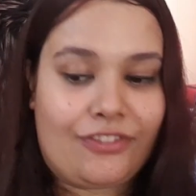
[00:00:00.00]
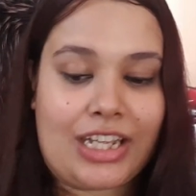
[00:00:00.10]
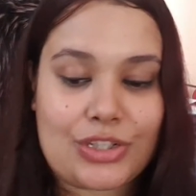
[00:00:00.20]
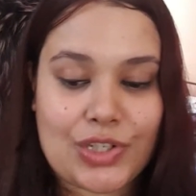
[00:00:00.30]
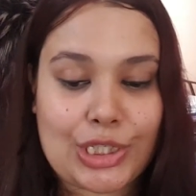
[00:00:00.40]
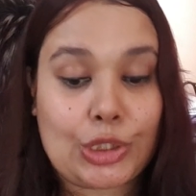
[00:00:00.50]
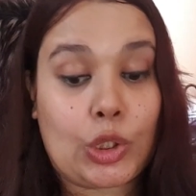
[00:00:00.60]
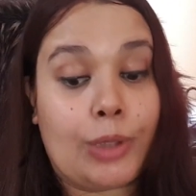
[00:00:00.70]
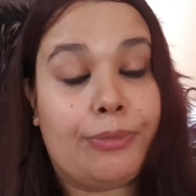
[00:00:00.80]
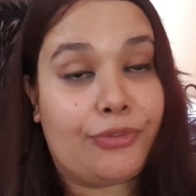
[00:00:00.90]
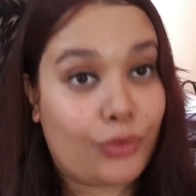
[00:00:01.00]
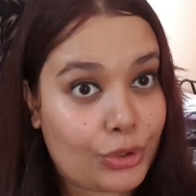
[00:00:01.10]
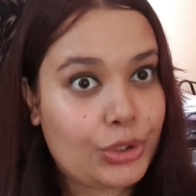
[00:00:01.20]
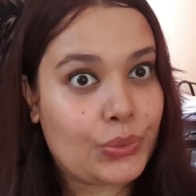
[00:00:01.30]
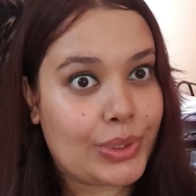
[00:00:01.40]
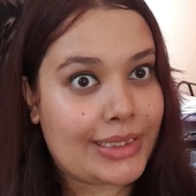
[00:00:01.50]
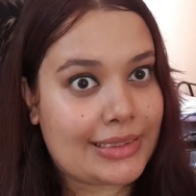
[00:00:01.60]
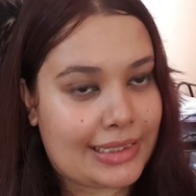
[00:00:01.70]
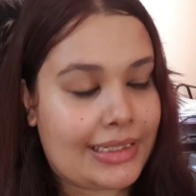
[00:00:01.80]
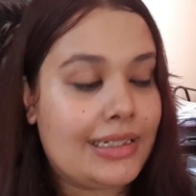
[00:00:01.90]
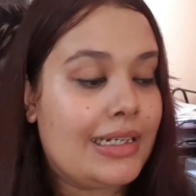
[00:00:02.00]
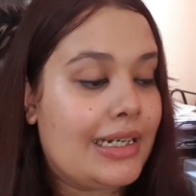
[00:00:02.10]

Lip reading: That's why I thought before doing that,